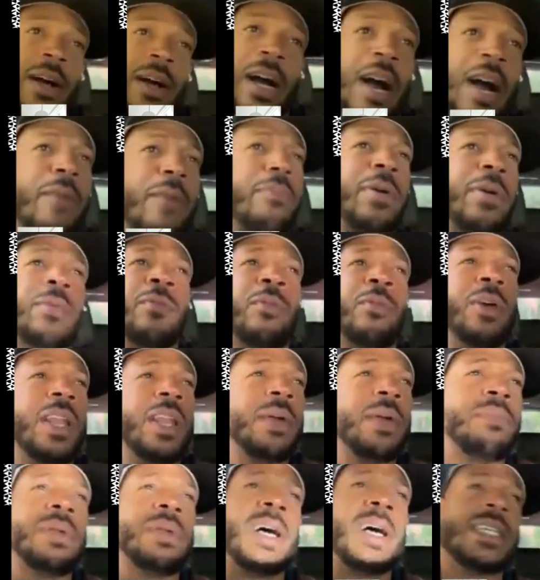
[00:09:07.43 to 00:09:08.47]
I, I've been
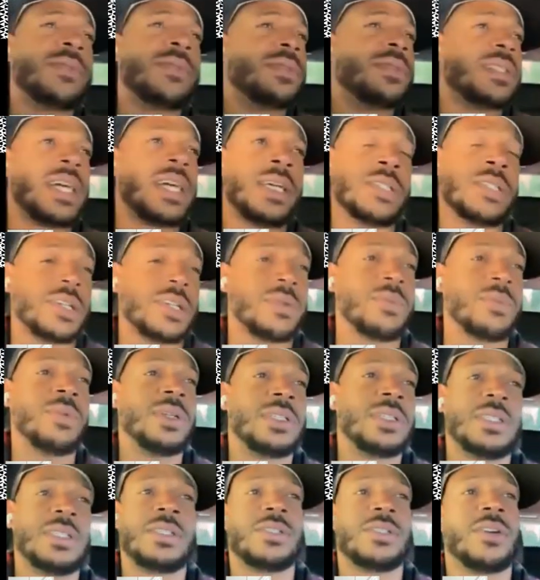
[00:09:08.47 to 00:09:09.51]
really blessed with that
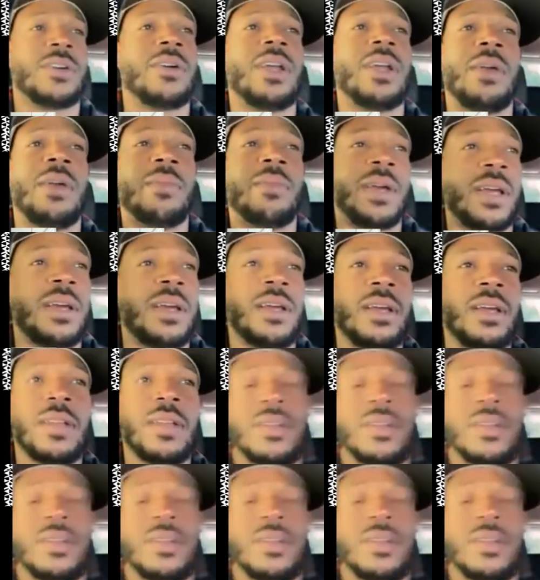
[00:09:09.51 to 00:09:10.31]
with this journey, man.